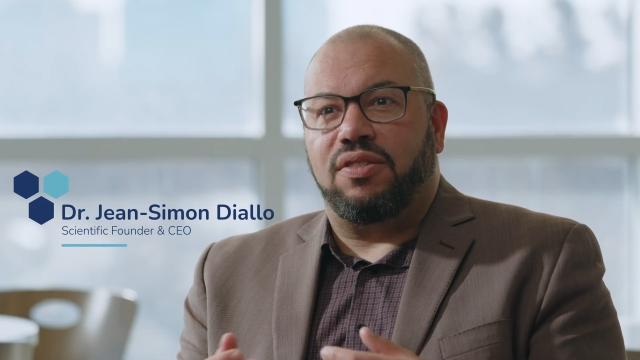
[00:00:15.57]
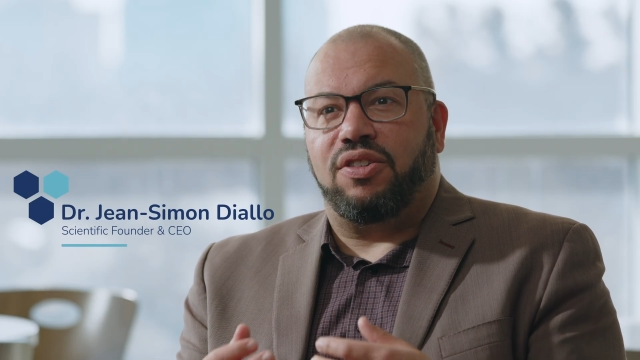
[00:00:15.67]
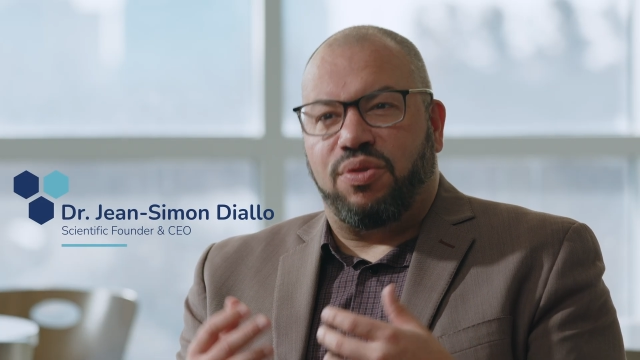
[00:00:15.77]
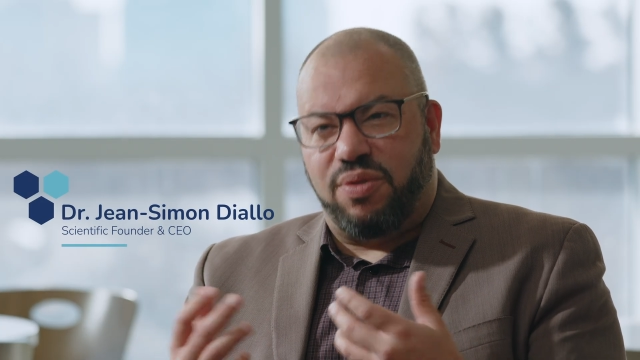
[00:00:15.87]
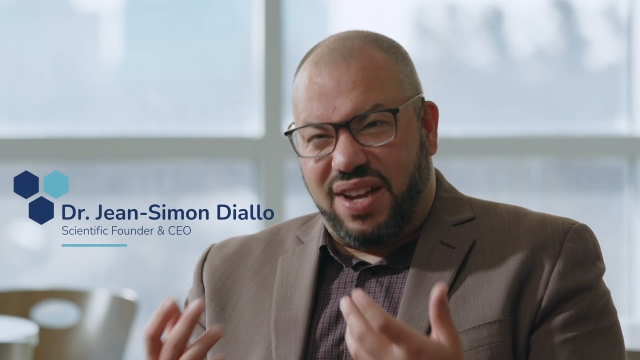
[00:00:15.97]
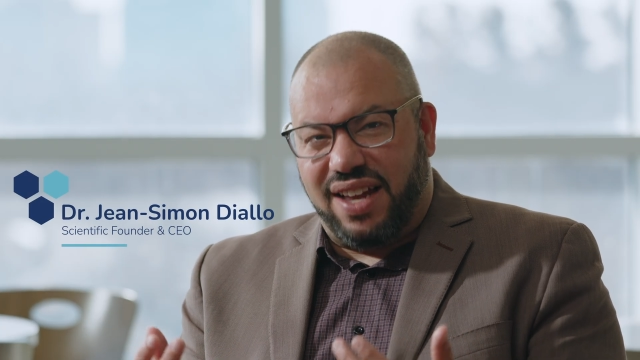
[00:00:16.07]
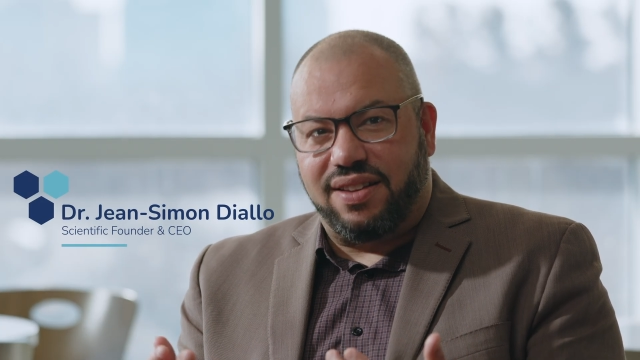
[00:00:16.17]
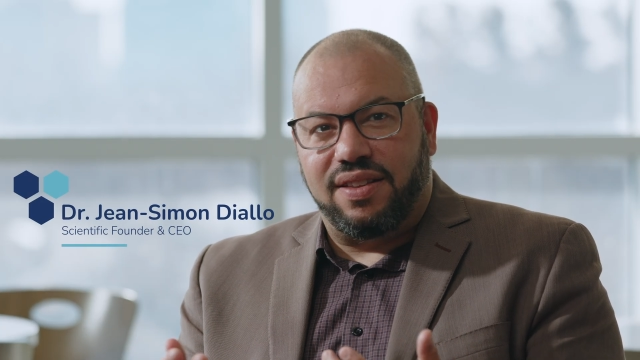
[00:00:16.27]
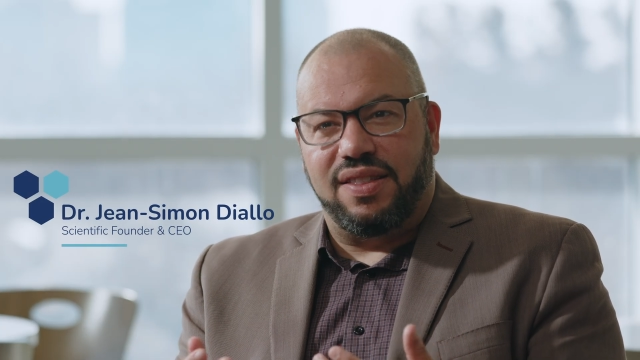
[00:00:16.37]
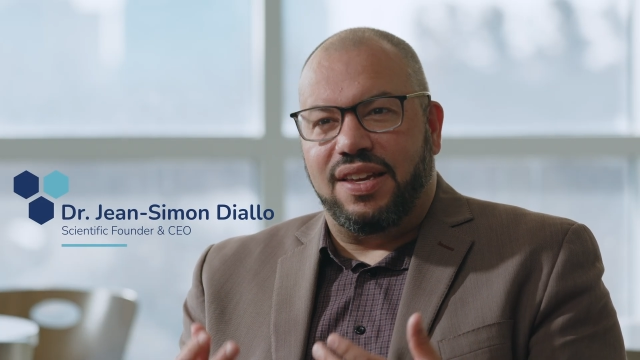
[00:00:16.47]

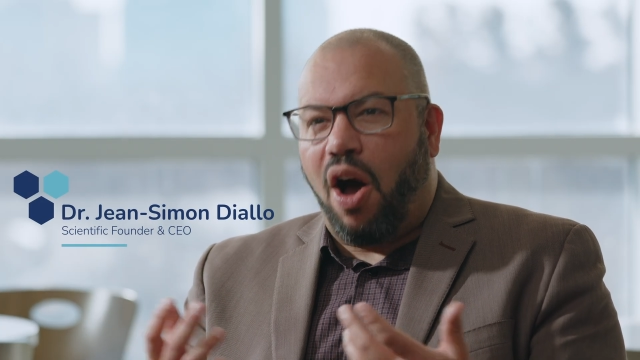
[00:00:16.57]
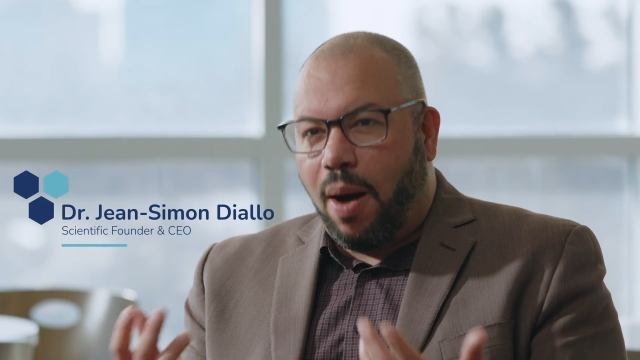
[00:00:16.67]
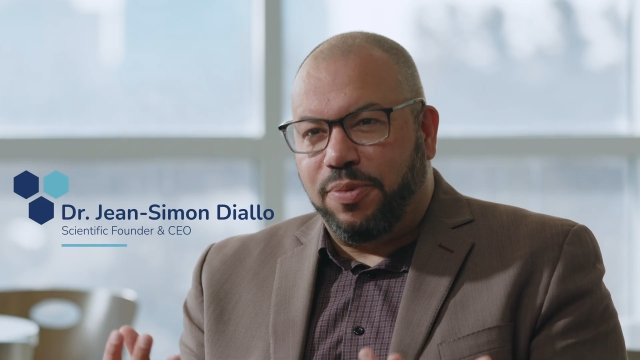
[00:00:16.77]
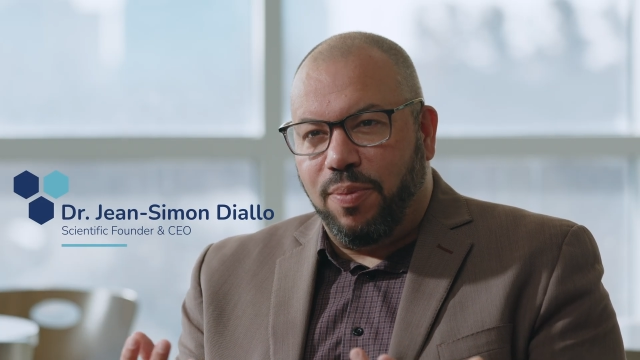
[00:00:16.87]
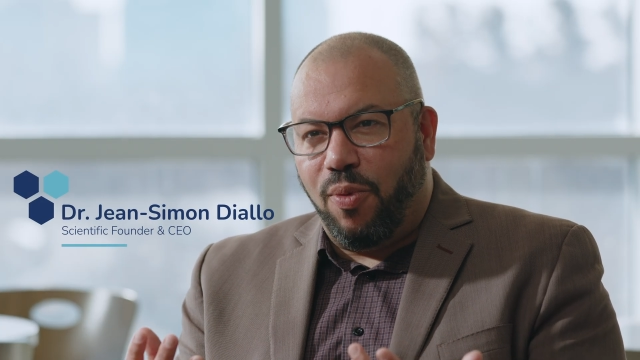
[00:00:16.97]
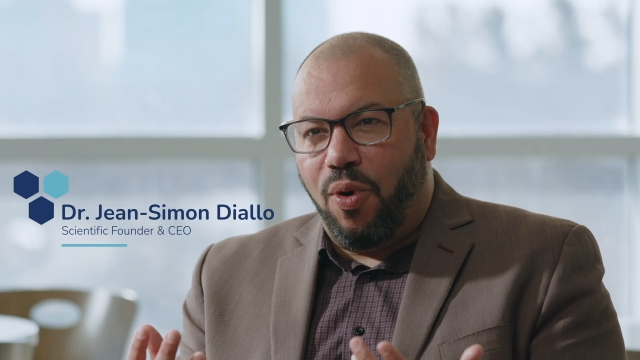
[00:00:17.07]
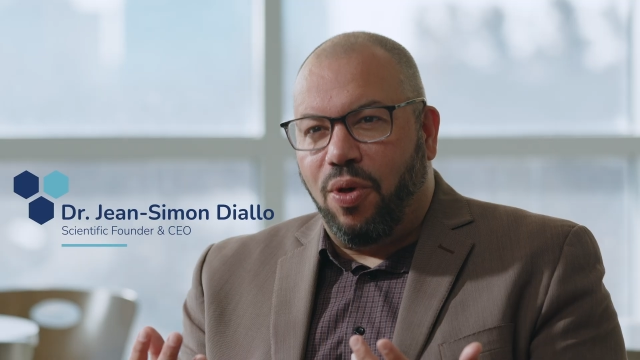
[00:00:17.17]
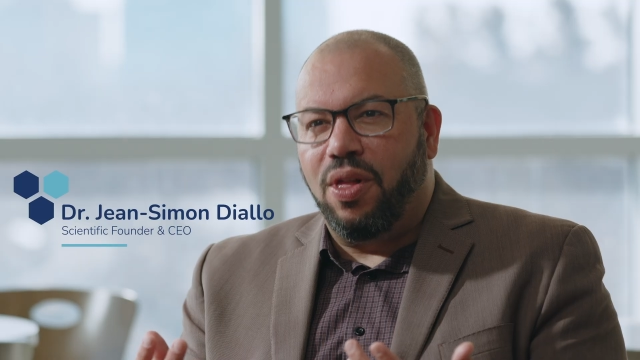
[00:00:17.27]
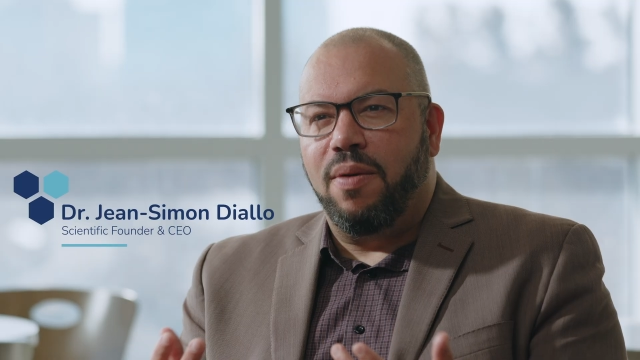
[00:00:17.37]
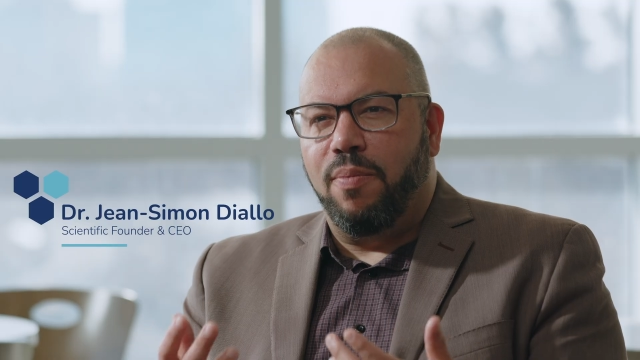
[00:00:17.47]
create the
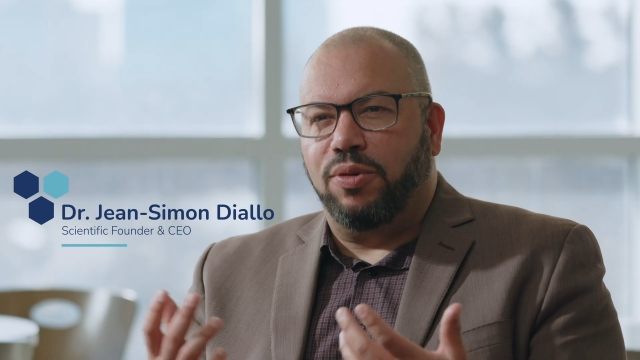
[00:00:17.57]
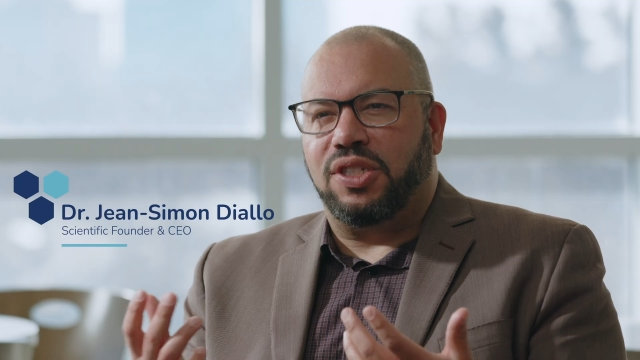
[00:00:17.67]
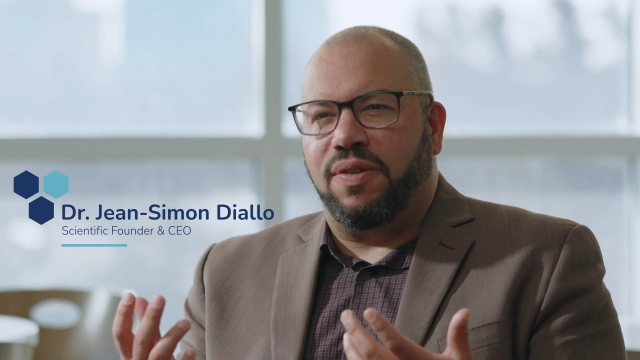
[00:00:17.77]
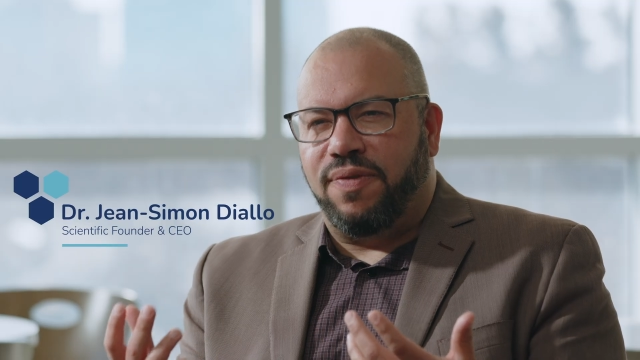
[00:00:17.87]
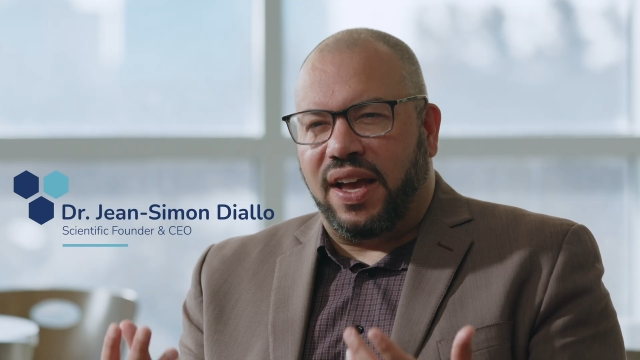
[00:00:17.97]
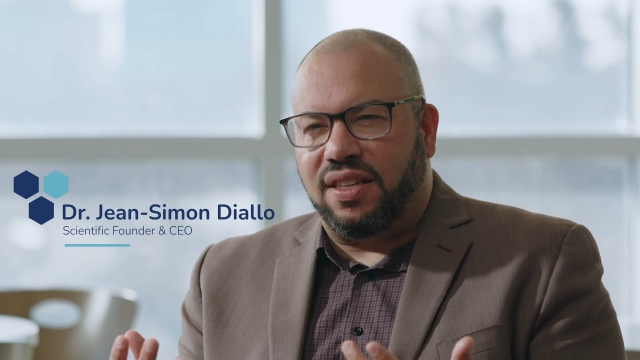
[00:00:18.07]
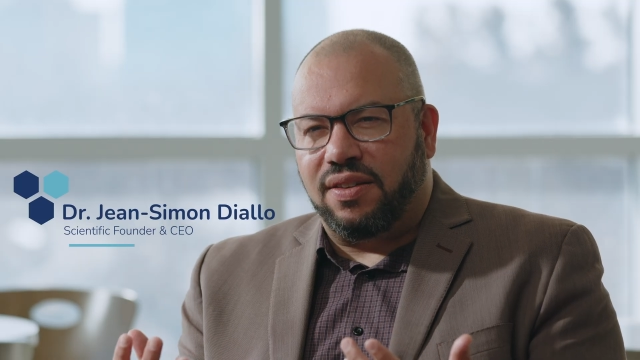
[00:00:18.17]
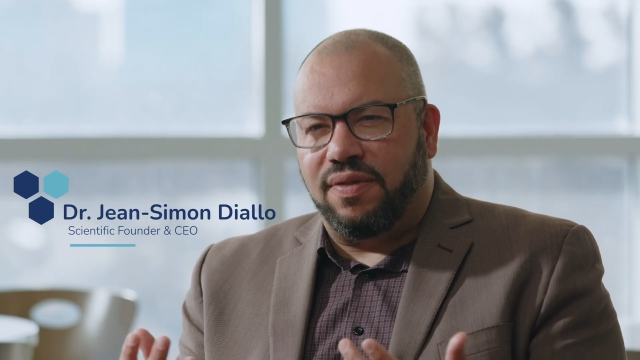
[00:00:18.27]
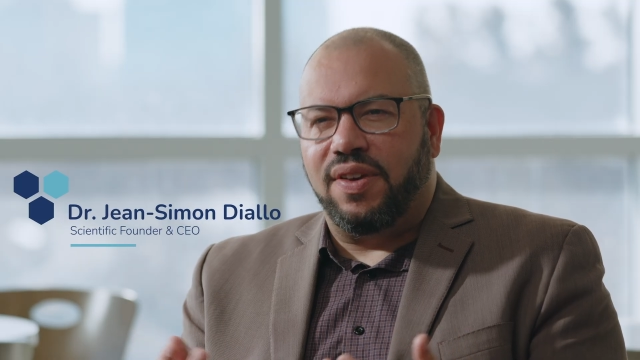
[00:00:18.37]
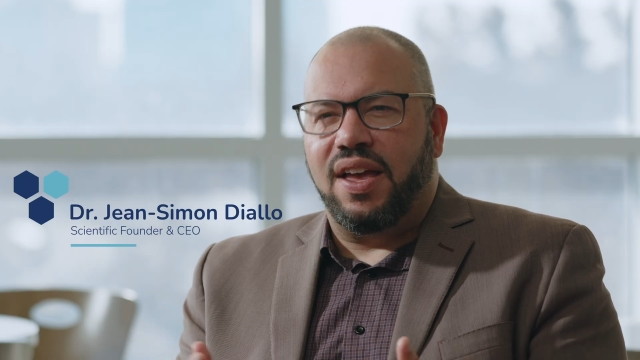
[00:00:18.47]
optimal, most
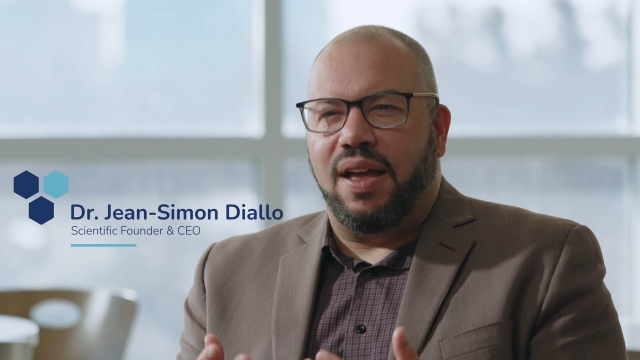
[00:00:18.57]
effective,